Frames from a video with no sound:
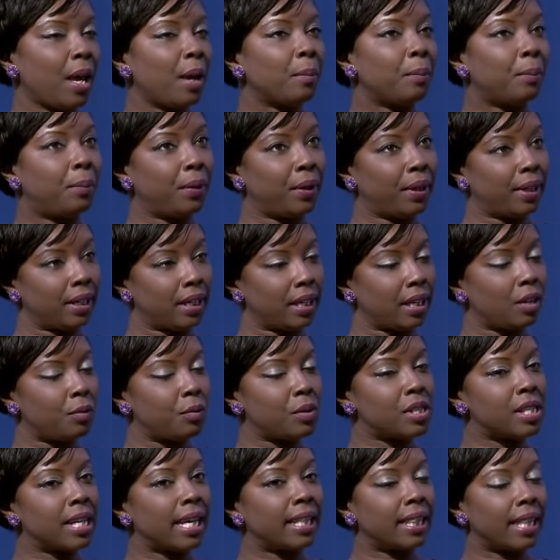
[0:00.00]
But it
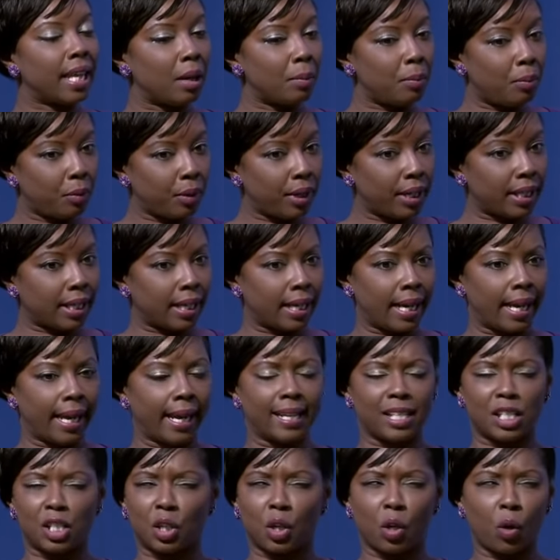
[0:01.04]
was at that point that I
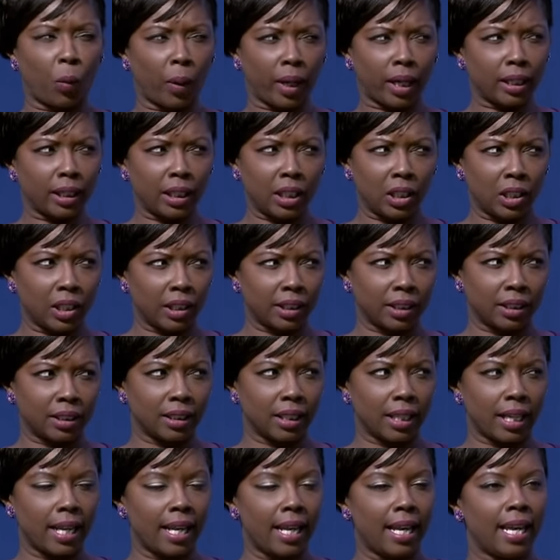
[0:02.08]
had to quickly learn
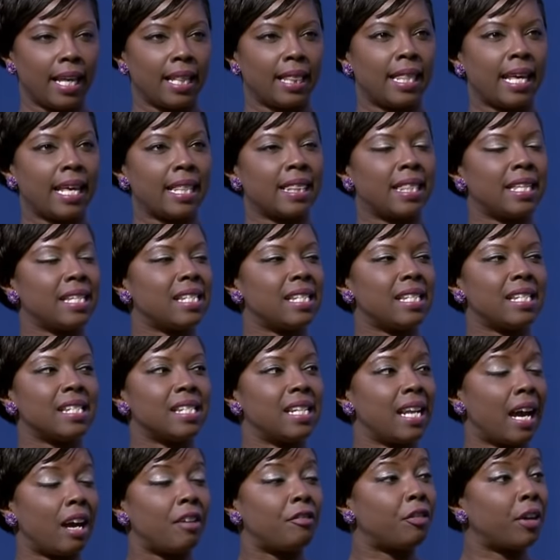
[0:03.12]
that this is
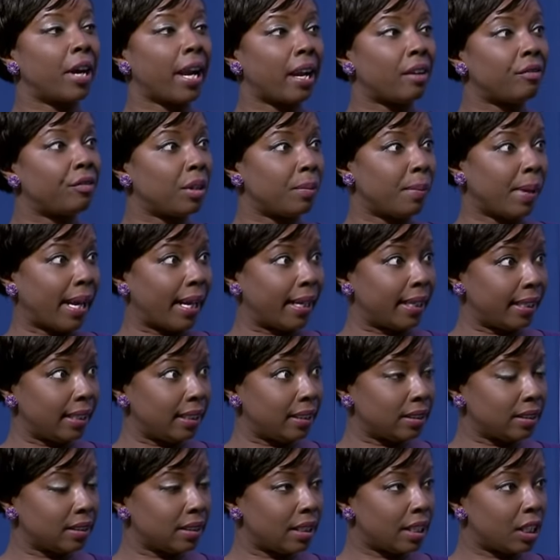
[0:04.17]
not for everybody.
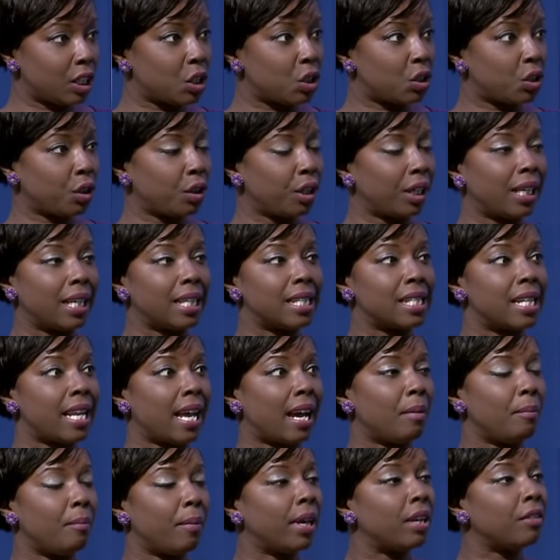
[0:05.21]
This journey is
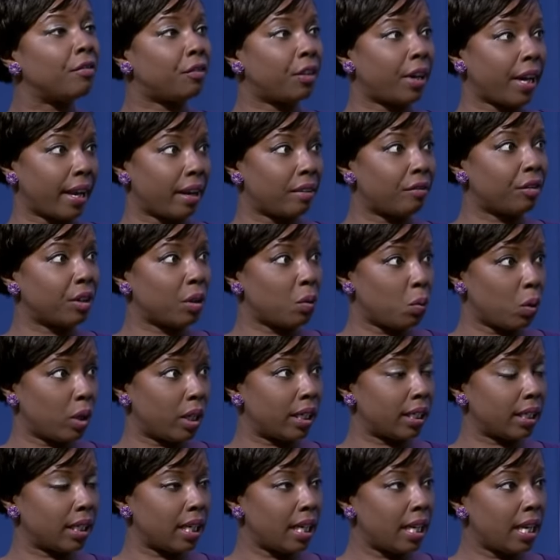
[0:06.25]
not meant for
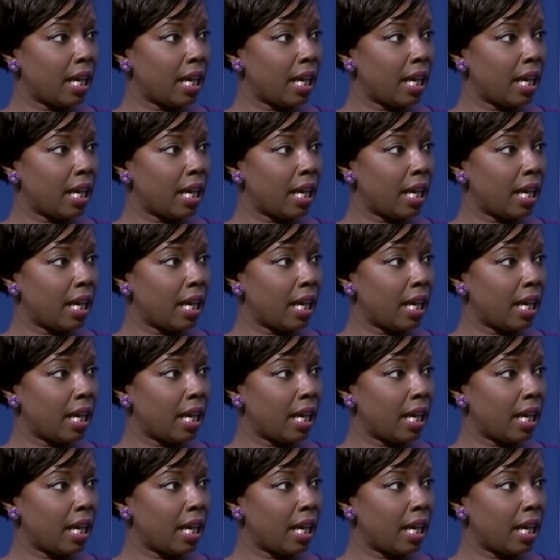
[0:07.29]
everyone.